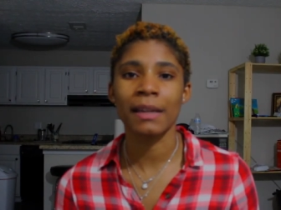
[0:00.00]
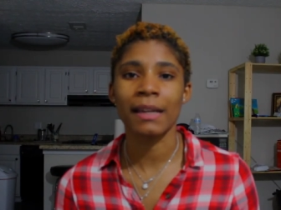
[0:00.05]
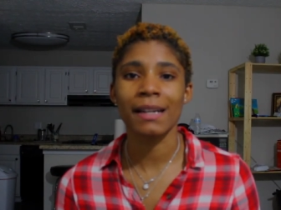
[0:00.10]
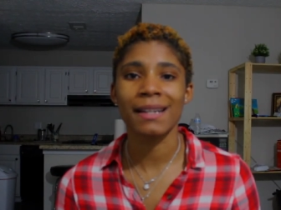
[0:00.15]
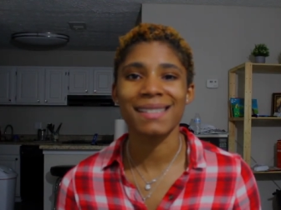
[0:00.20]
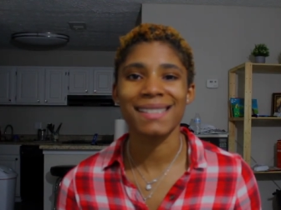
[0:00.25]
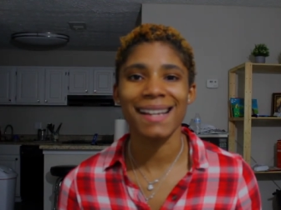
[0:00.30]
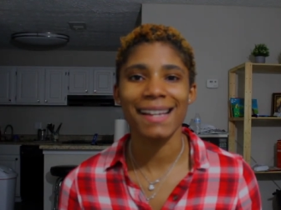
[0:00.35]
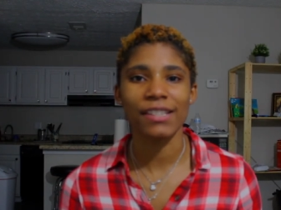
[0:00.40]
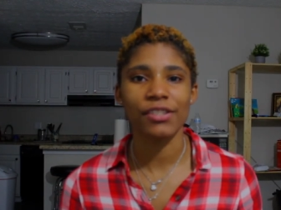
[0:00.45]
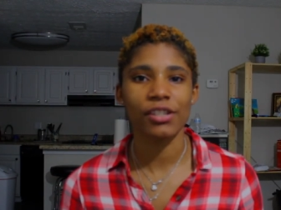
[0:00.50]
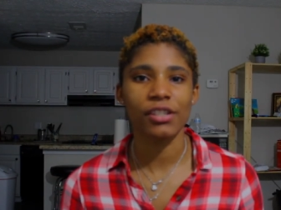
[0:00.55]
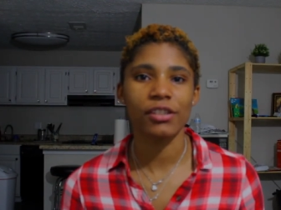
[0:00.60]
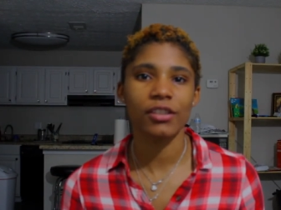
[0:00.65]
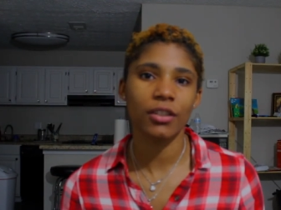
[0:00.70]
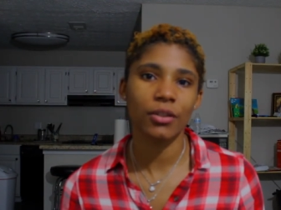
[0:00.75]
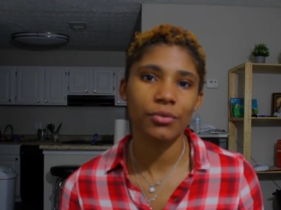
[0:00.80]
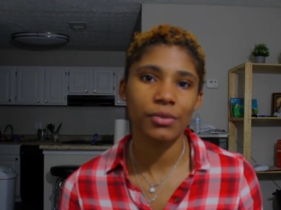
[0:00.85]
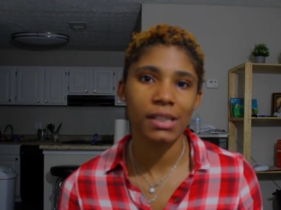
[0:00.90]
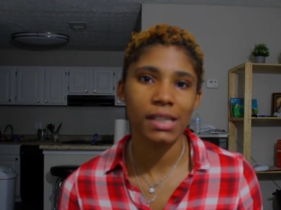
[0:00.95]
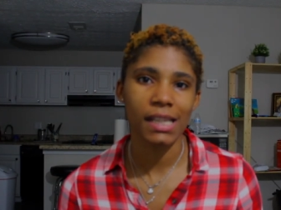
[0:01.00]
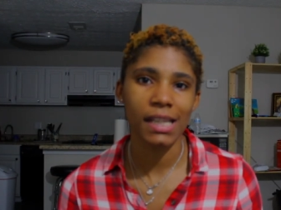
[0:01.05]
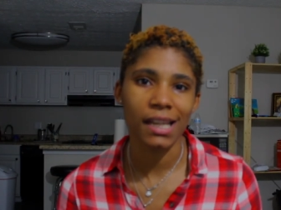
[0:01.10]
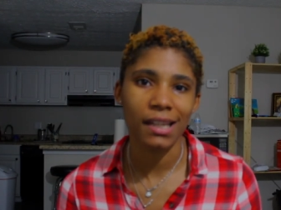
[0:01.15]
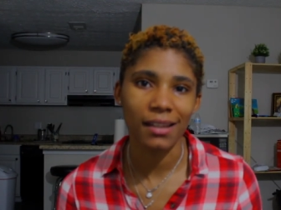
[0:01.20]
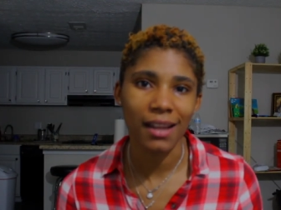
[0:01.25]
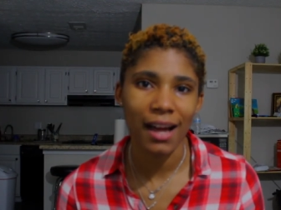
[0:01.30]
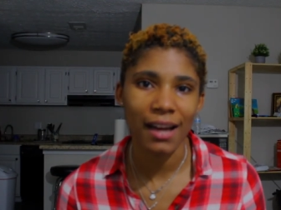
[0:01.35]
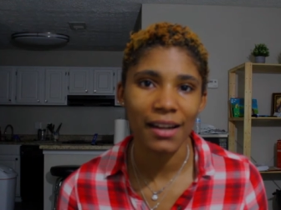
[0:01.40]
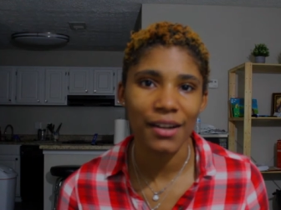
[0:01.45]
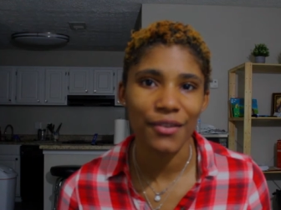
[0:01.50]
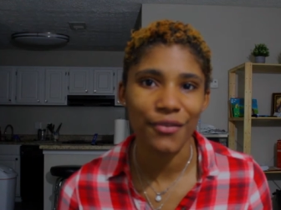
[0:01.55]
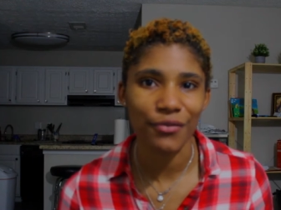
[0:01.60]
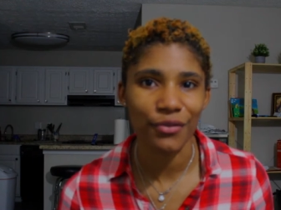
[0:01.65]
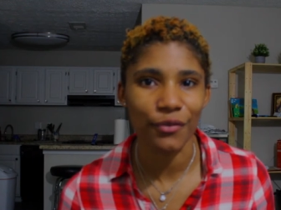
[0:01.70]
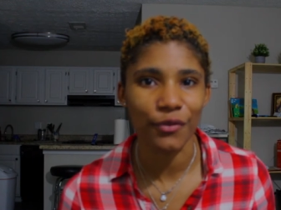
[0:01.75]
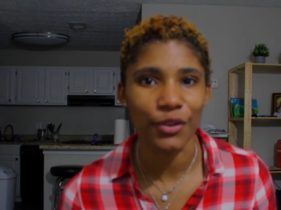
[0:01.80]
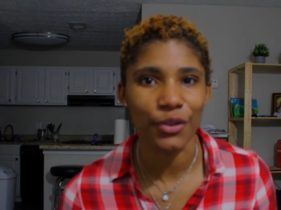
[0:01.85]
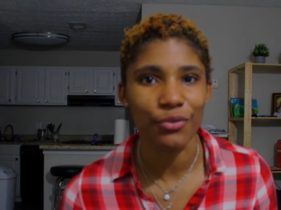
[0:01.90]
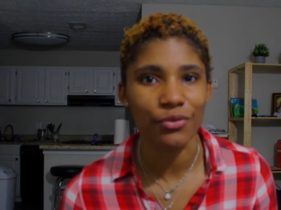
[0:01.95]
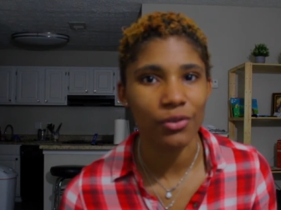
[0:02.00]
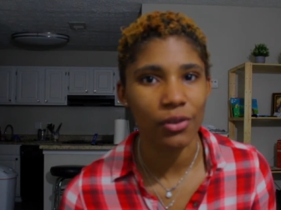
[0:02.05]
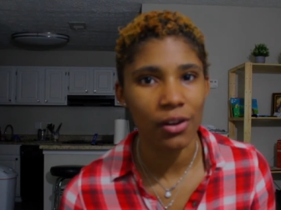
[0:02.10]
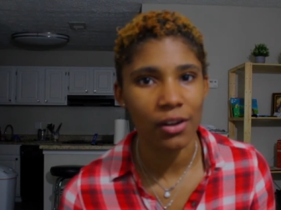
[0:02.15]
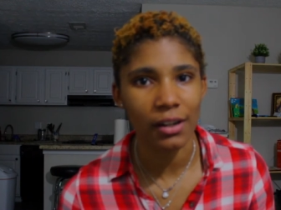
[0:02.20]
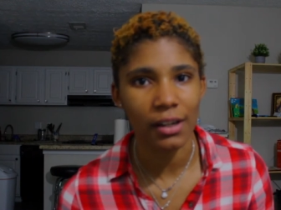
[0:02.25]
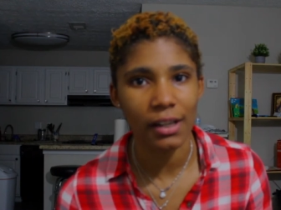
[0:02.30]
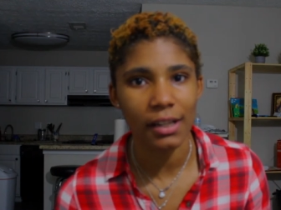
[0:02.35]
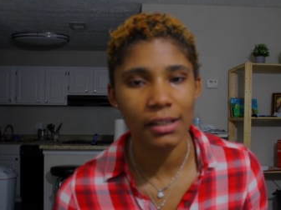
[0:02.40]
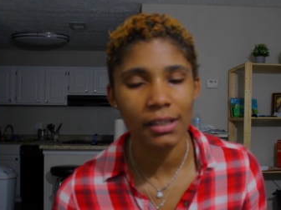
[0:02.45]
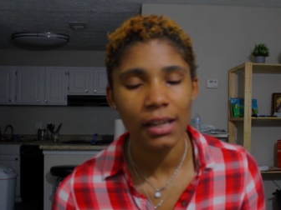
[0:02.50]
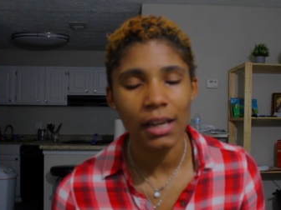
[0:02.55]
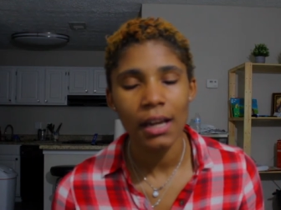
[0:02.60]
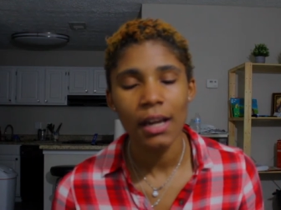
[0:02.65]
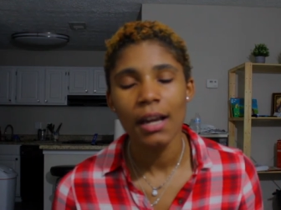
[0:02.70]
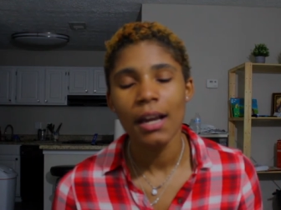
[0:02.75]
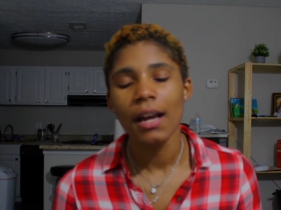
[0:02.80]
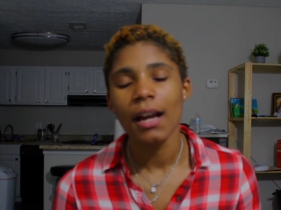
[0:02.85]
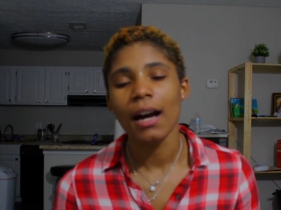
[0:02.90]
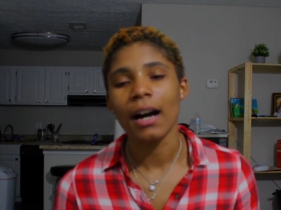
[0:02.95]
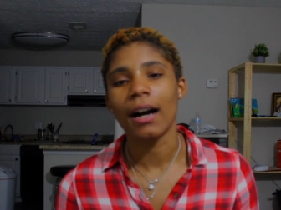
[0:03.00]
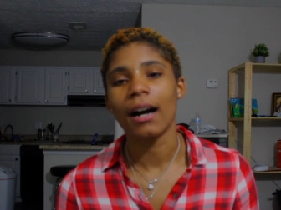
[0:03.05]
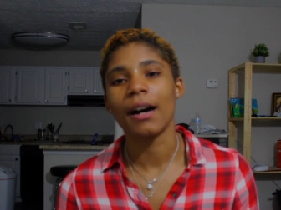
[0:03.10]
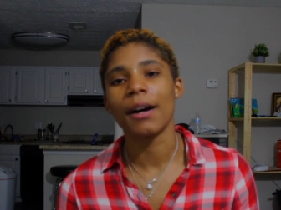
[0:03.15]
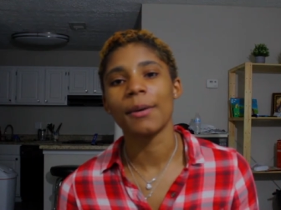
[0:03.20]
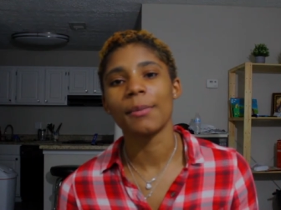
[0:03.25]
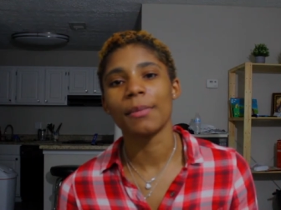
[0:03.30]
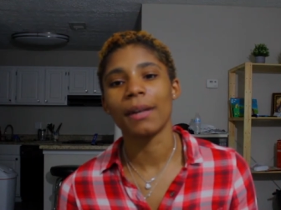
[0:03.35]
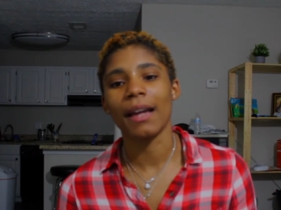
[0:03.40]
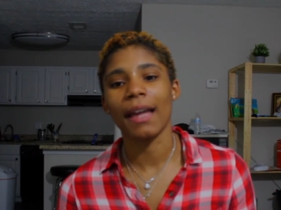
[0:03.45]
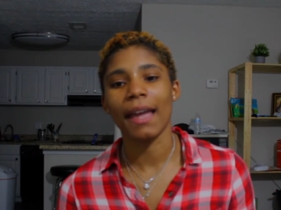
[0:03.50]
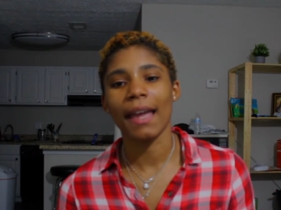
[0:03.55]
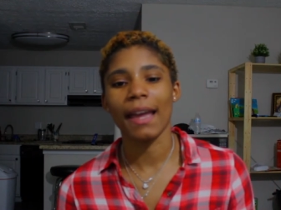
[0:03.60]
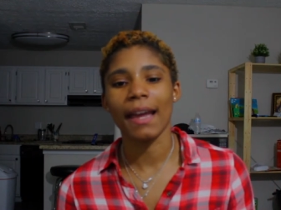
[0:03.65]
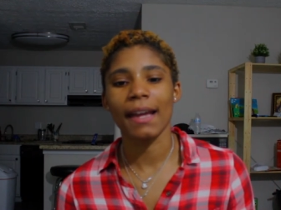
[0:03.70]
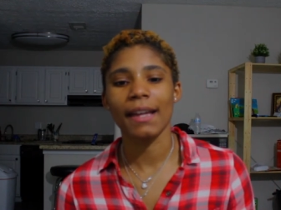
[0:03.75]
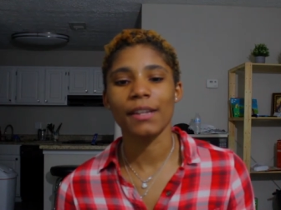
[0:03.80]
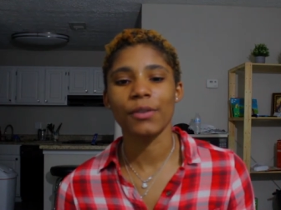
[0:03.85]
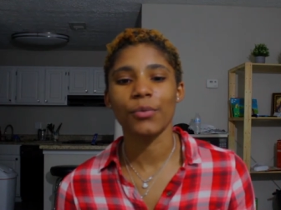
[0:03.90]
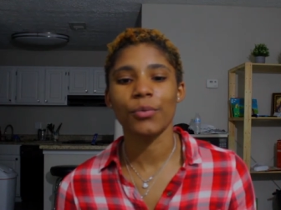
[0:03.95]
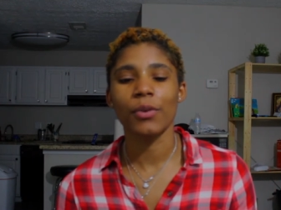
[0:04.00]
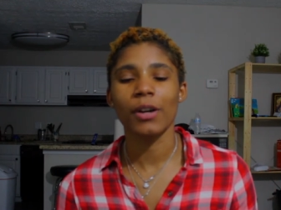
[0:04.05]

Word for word: because I just don't see a lot of reviews on it, and